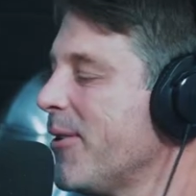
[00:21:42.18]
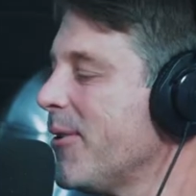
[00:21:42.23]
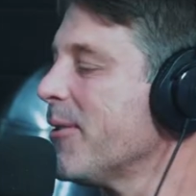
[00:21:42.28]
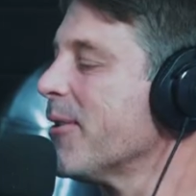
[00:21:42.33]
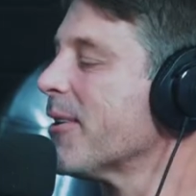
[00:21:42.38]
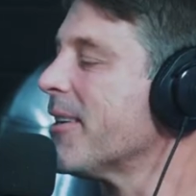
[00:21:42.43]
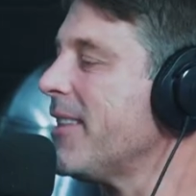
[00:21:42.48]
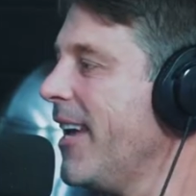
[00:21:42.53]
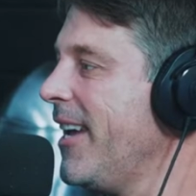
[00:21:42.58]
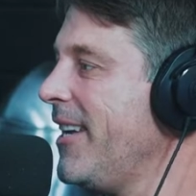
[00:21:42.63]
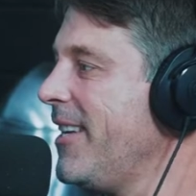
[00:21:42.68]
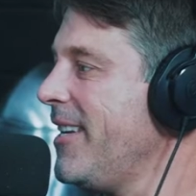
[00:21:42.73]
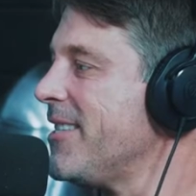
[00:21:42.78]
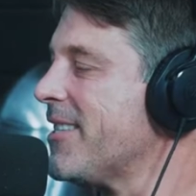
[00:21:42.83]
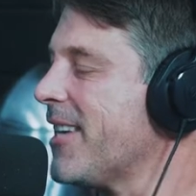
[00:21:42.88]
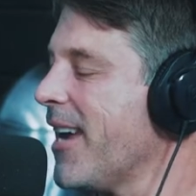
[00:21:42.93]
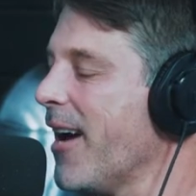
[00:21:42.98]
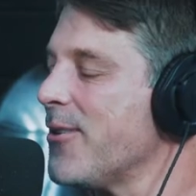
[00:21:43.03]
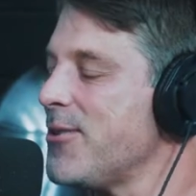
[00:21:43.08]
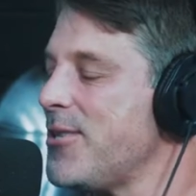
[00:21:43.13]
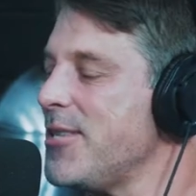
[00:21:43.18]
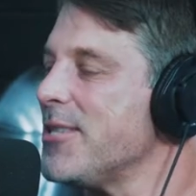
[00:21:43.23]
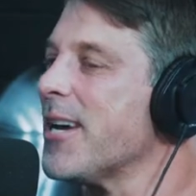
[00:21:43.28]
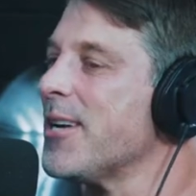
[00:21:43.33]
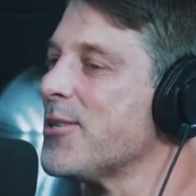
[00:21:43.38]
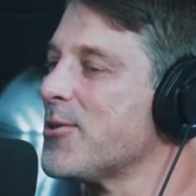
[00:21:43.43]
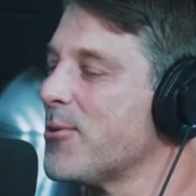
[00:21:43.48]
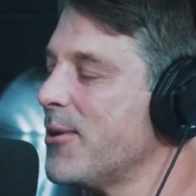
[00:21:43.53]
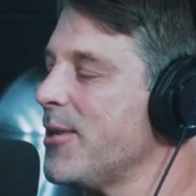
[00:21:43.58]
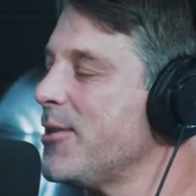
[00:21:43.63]
there and look at the yeah. 80s couch. He's
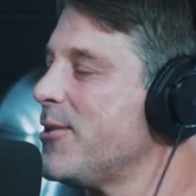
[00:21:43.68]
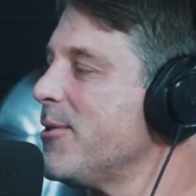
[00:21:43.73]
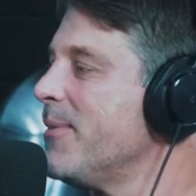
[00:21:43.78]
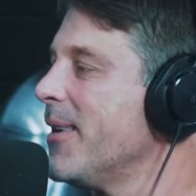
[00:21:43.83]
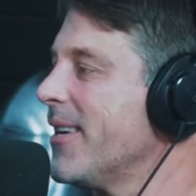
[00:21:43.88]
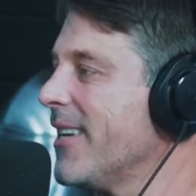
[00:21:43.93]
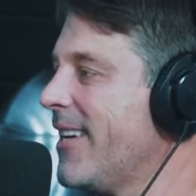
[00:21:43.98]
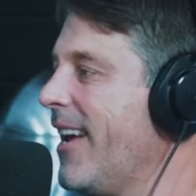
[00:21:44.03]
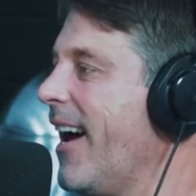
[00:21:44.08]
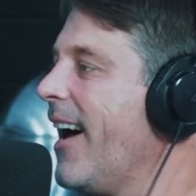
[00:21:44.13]
got 22 million